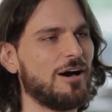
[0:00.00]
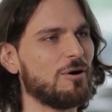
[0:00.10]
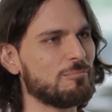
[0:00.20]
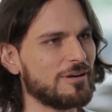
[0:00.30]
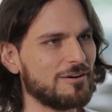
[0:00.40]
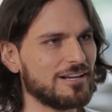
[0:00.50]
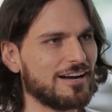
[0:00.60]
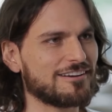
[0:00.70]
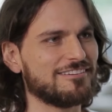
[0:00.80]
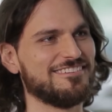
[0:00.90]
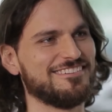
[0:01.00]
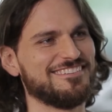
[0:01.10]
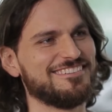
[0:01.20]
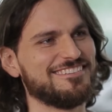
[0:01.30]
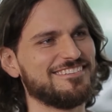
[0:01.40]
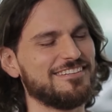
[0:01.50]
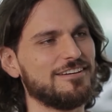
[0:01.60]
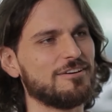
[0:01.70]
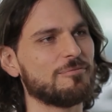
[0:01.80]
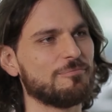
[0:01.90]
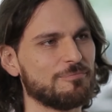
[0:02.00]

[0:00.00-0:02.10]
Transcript: oh, Yeah.